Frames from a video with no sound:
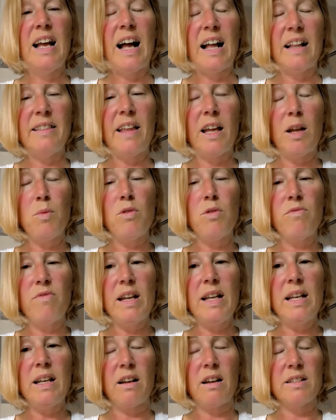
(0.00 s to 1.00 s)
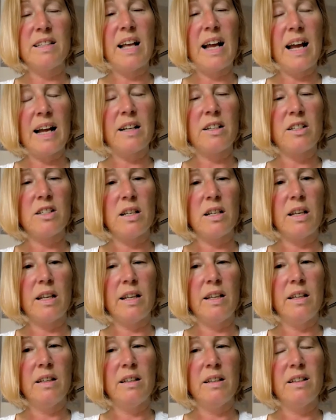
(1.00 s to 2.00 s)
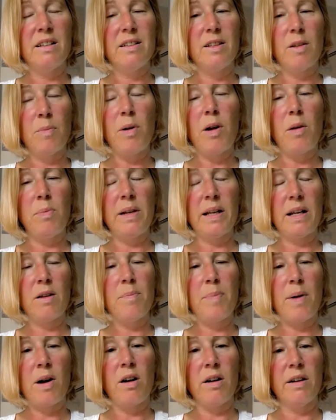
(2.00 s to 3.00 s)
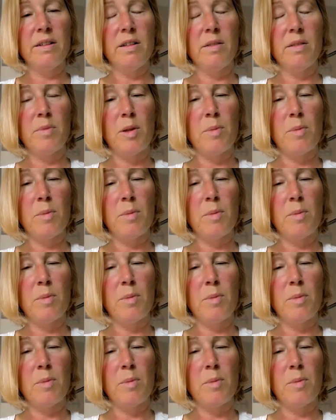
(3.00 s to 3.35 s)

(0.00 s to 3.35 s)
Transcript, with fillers: And they will realise that actually the public are behind them.